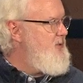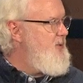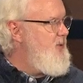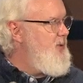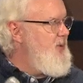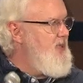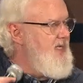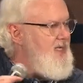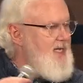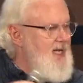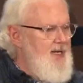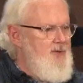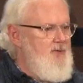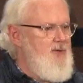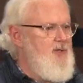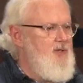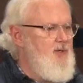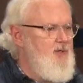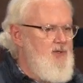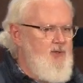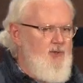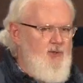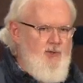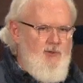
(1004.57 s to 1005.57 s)
But when you gave to the
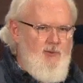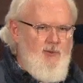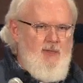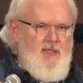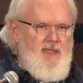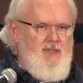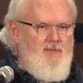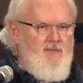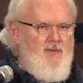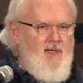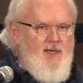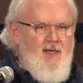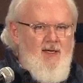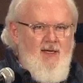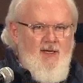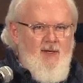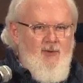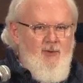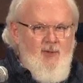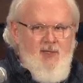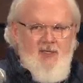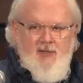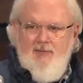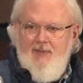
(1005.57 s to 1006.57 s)
church, we
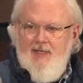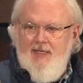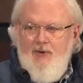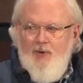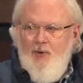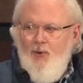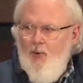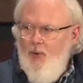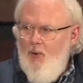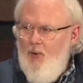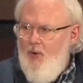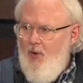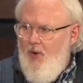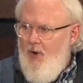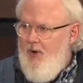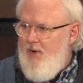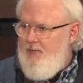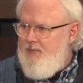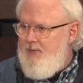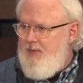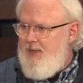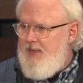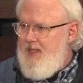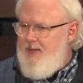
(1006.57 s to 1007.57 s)
give like a whole
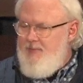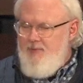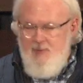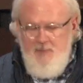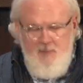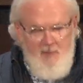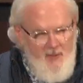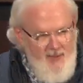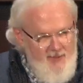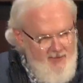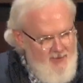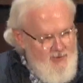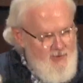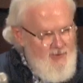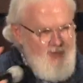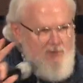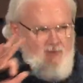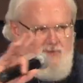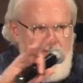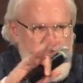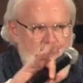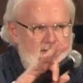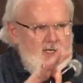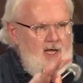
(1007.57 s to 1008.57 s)
offering every month,
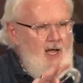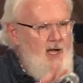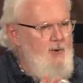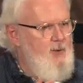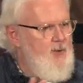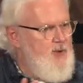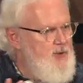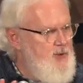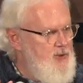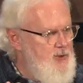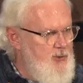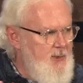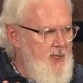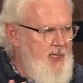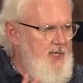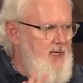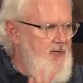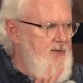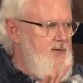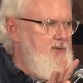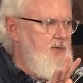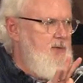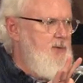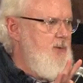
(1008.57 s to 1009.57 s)
just out straight
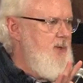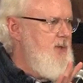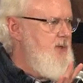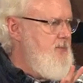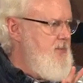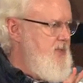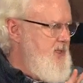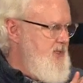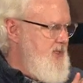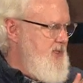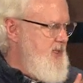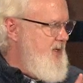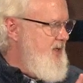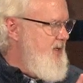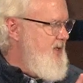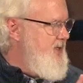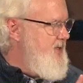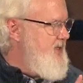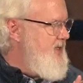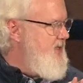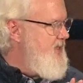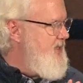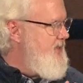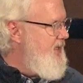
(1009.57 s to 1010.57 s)
out the door to
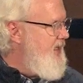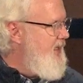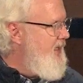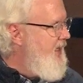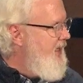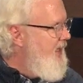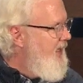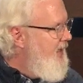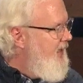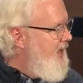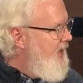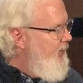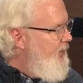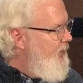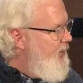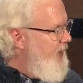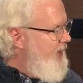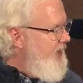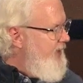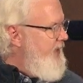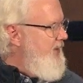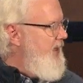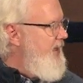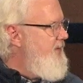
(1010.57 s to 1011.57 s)
missionaries. And it's like,
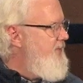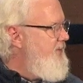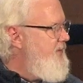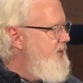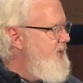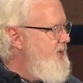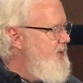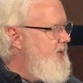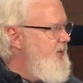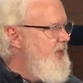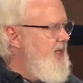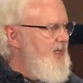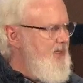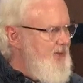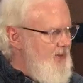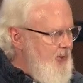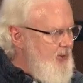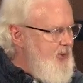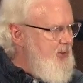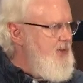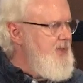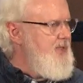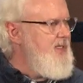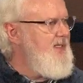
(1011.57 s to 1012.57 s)
when did I ever do that? No,
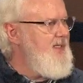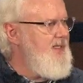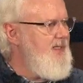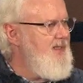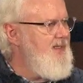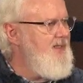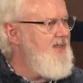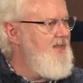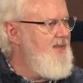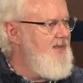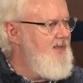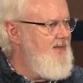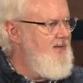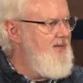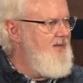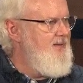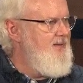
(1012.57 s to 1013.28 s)
you did it.